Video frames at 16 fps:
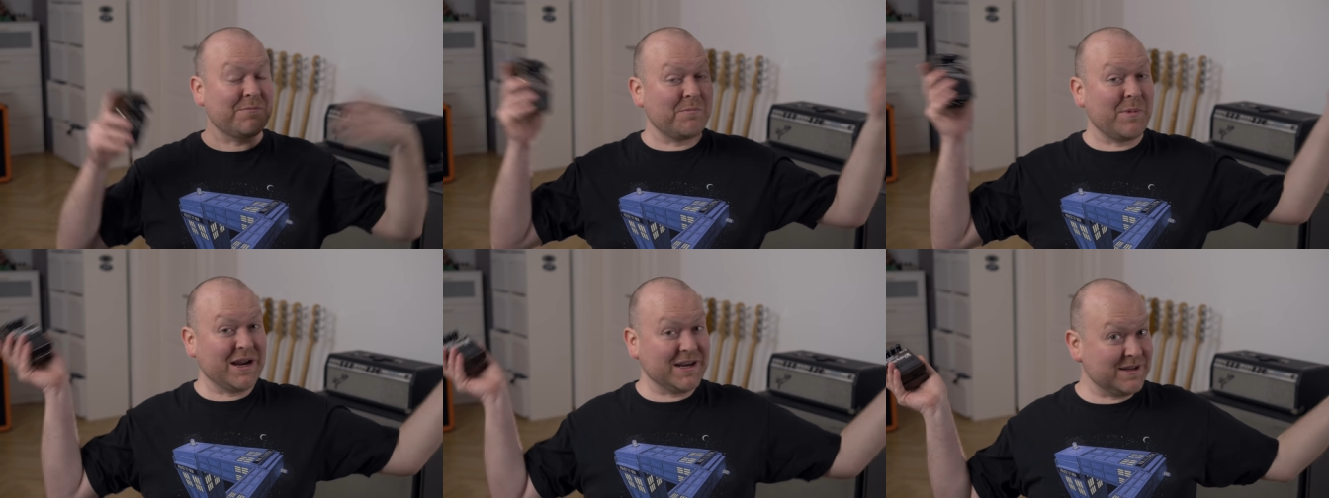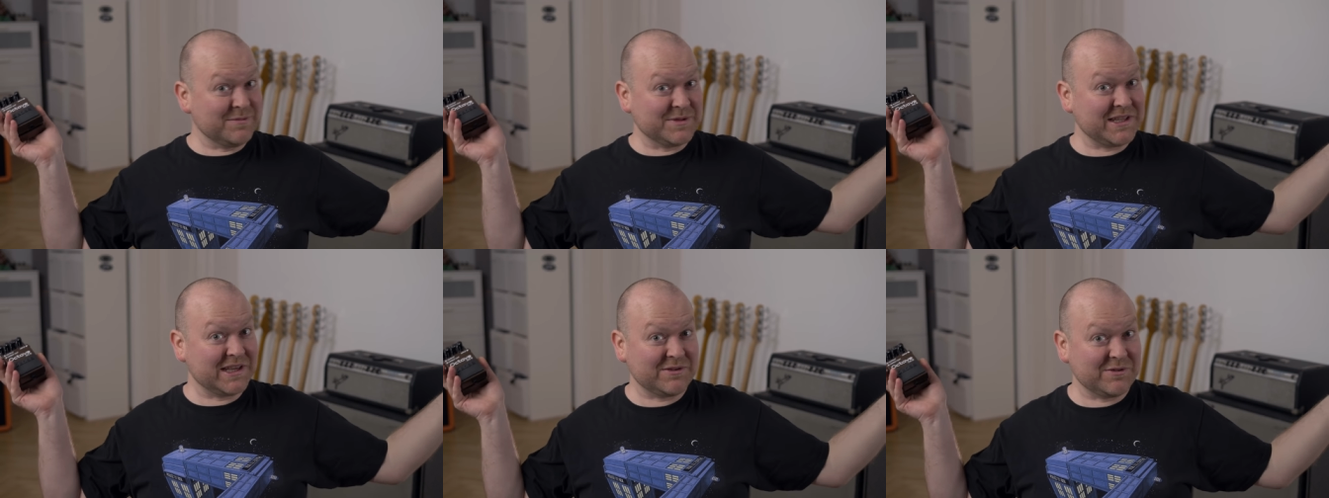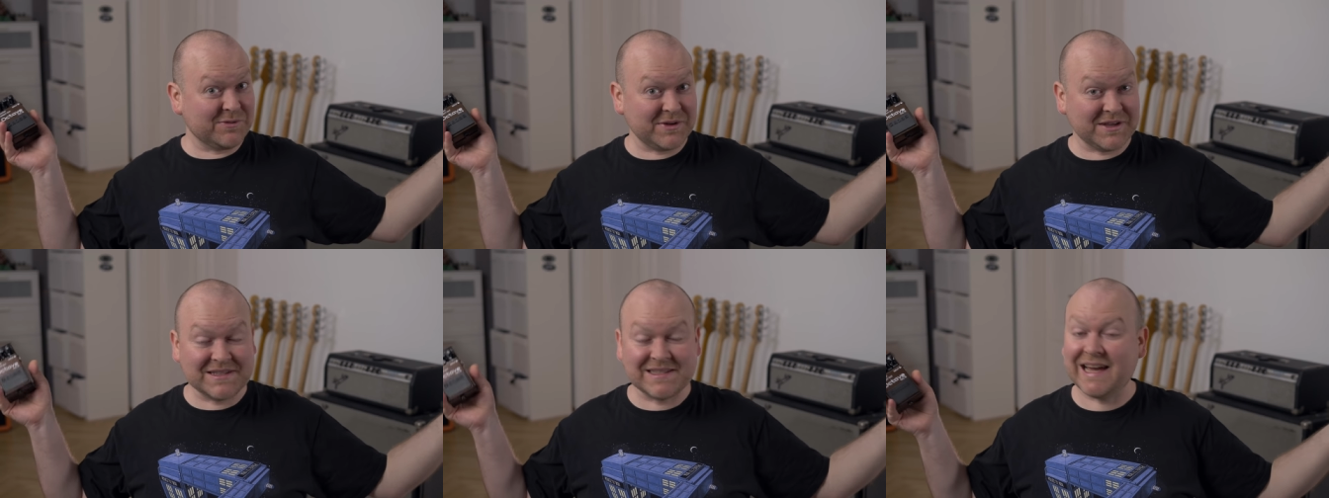My name is Gregor
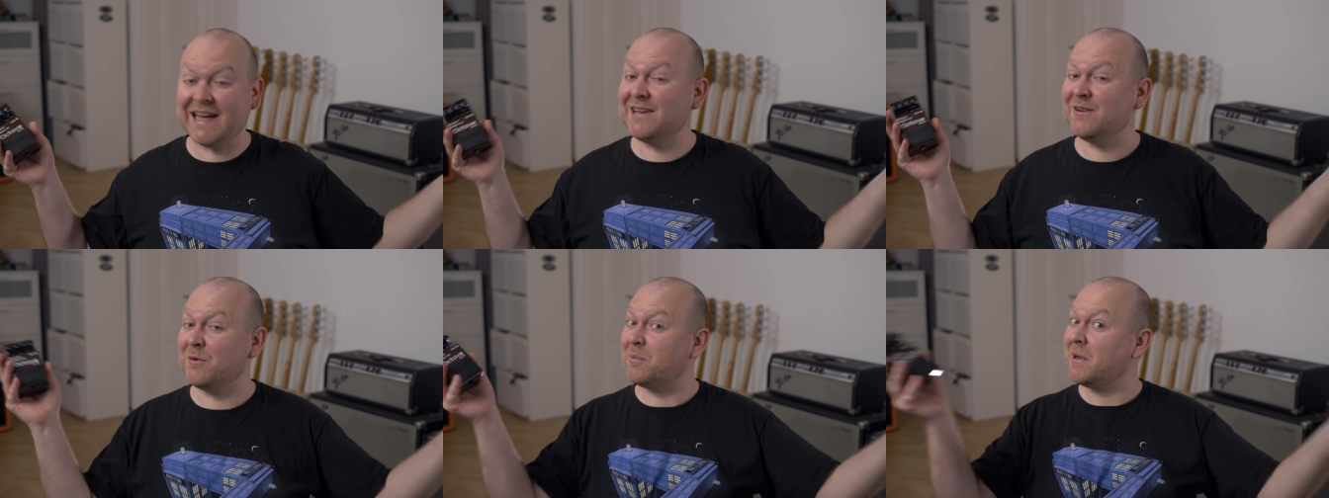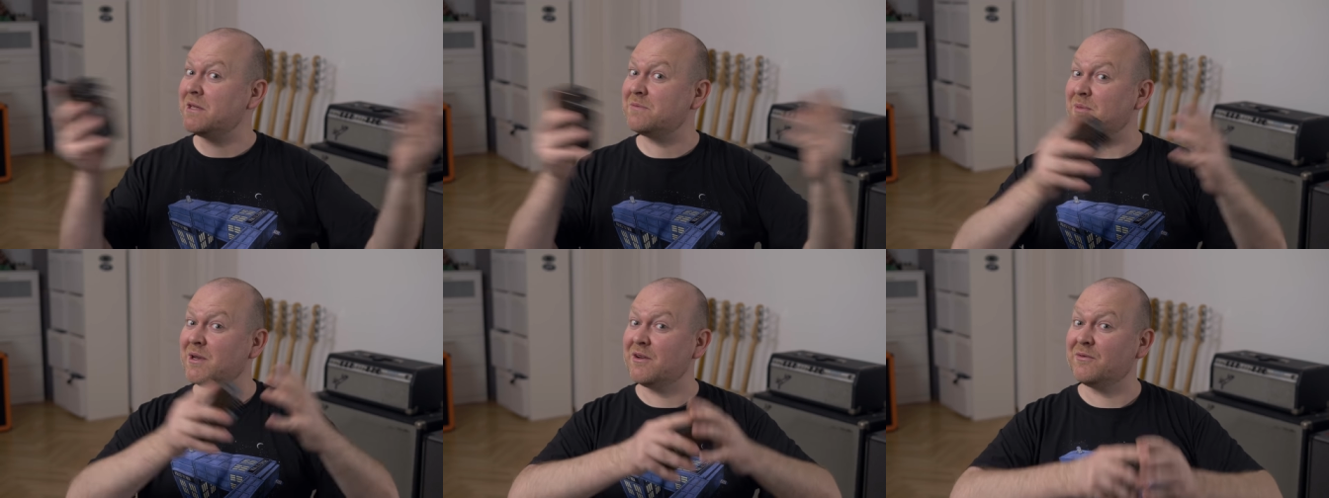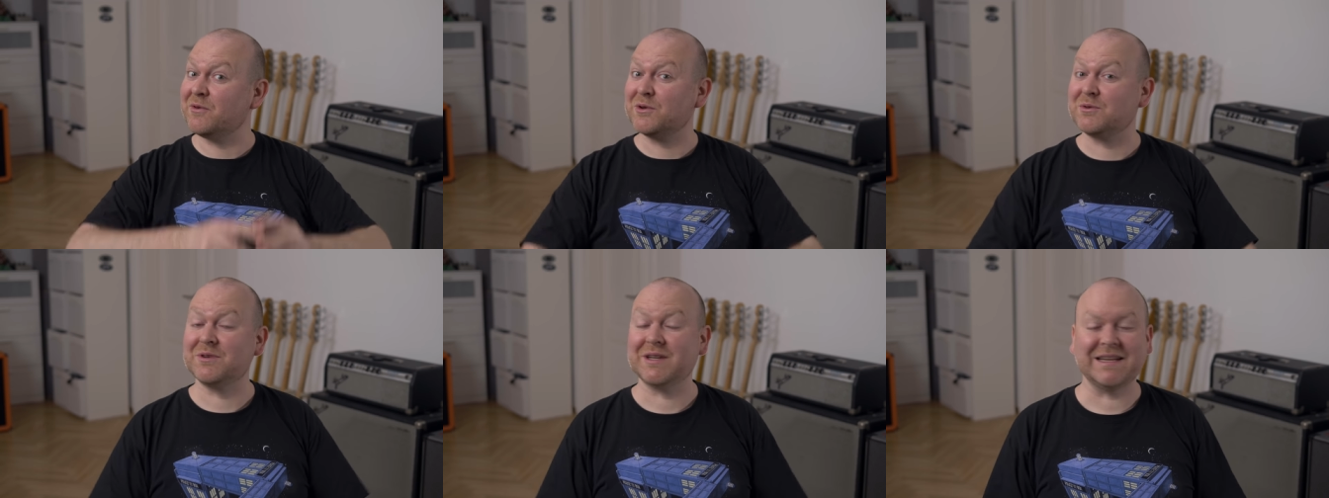Fris and our bass player
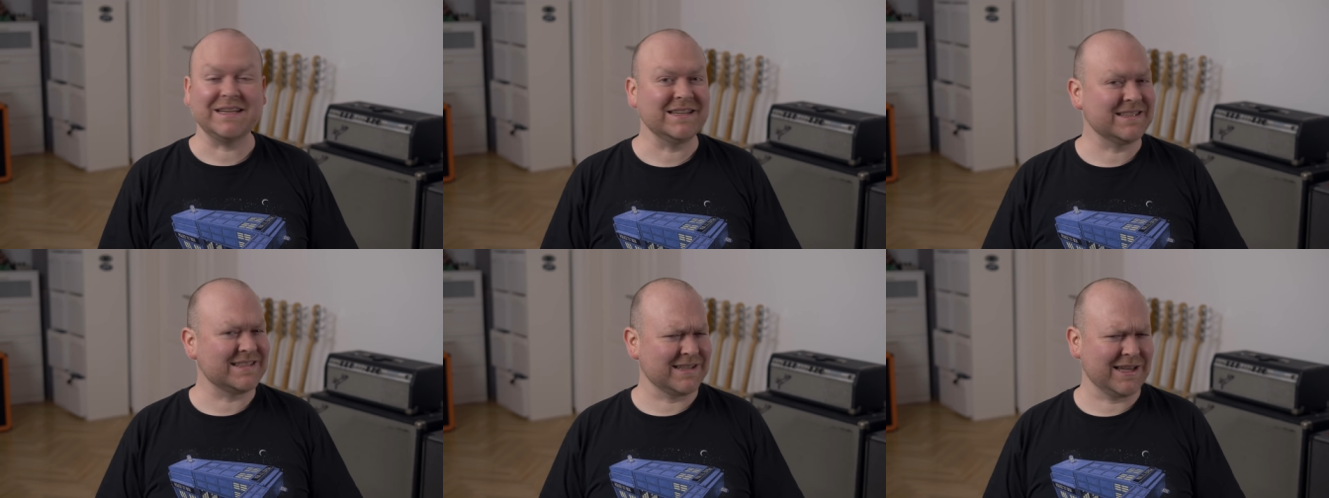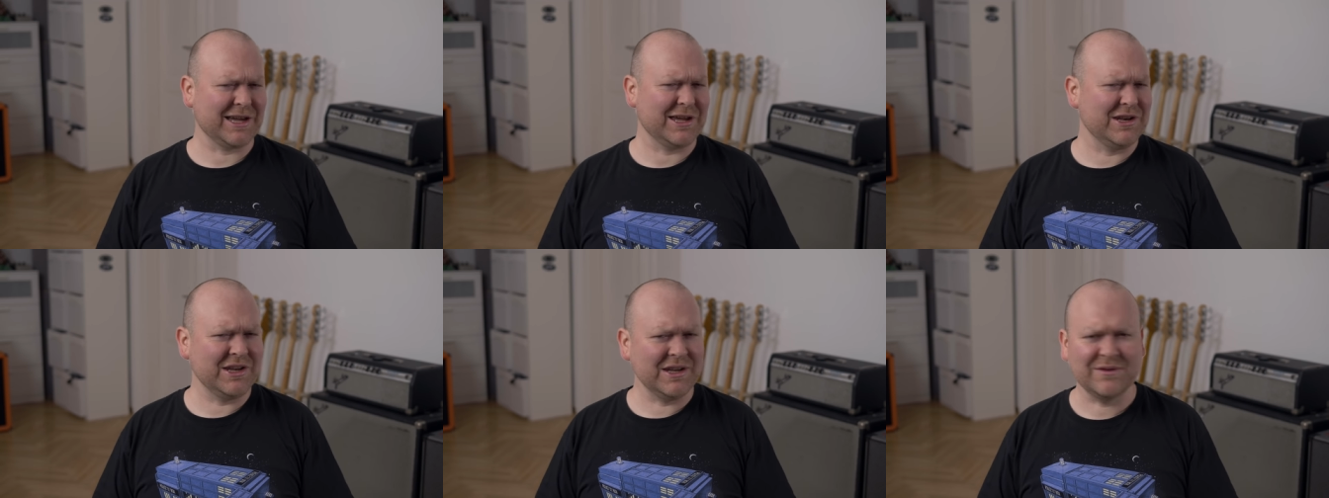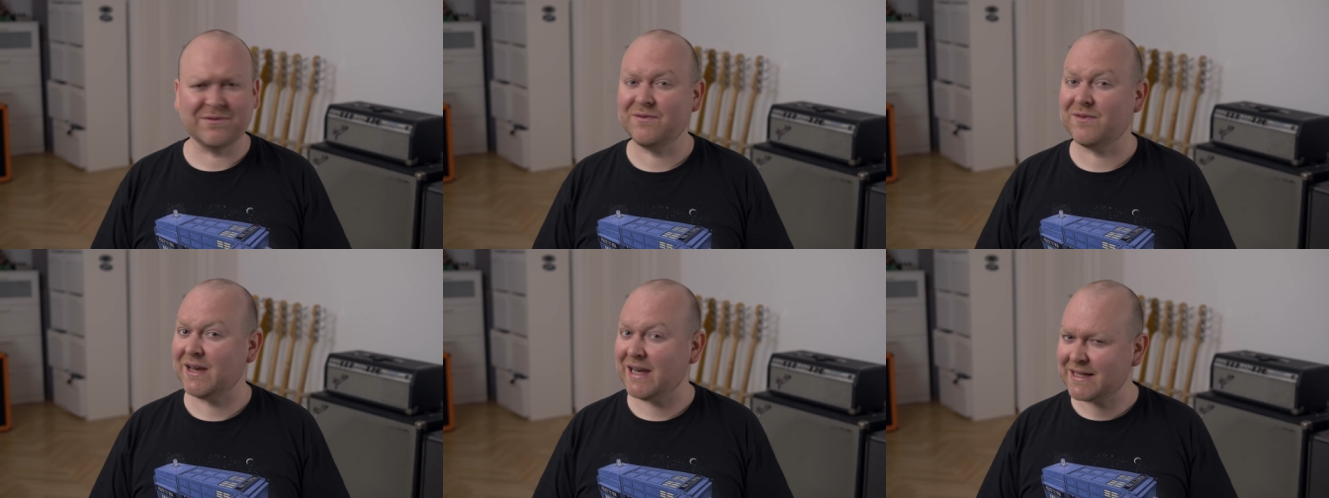for today is René
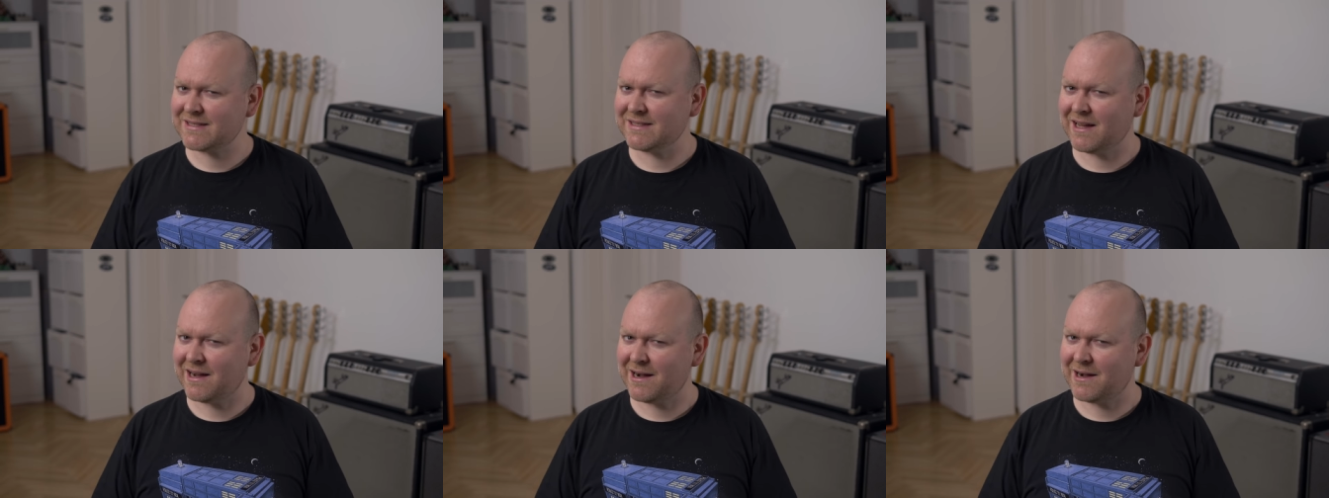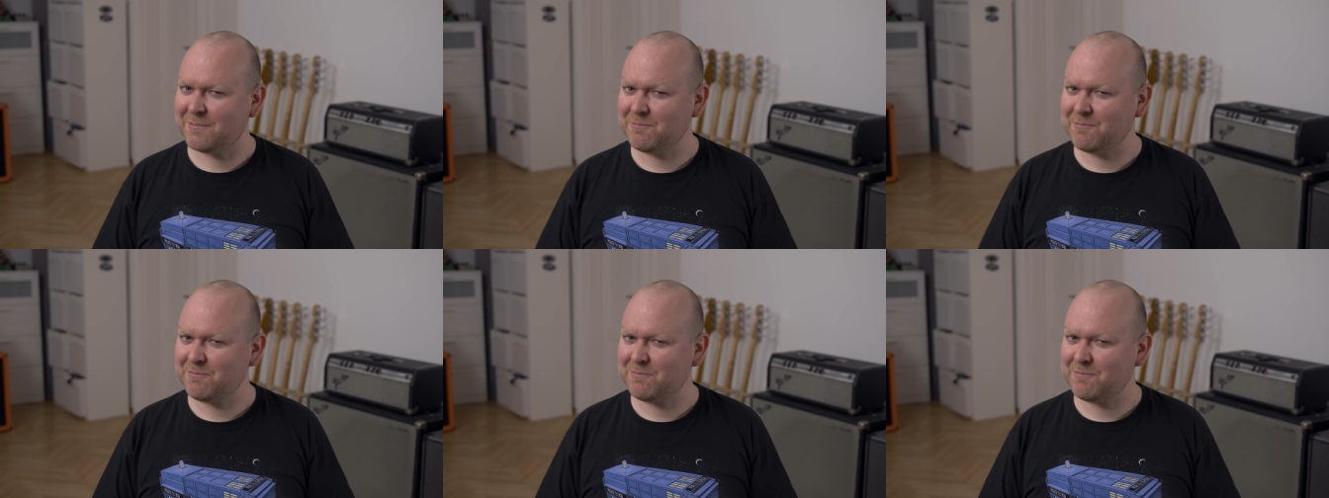Flachsenhaar.